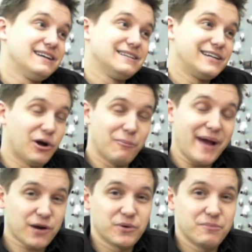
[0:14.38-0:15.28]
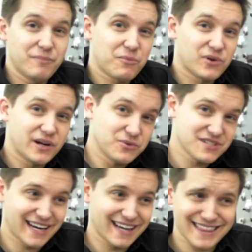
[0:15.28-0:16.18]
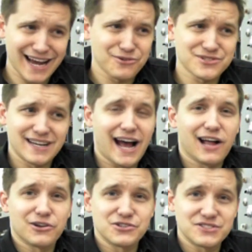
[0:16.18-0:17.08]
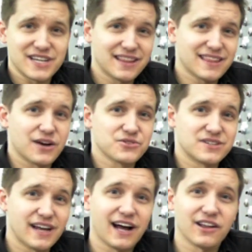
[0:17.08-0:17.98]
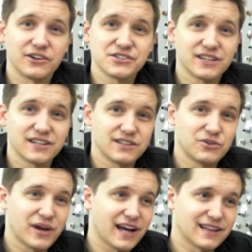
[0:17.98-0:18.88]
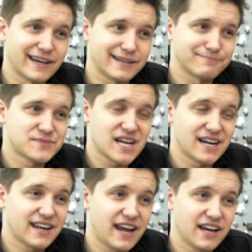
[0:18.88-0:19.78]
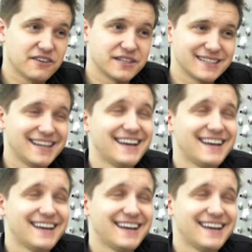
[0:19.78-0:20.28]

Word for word: You know, back when memory was like $1,000 or $10,000 and you got like 10K of it.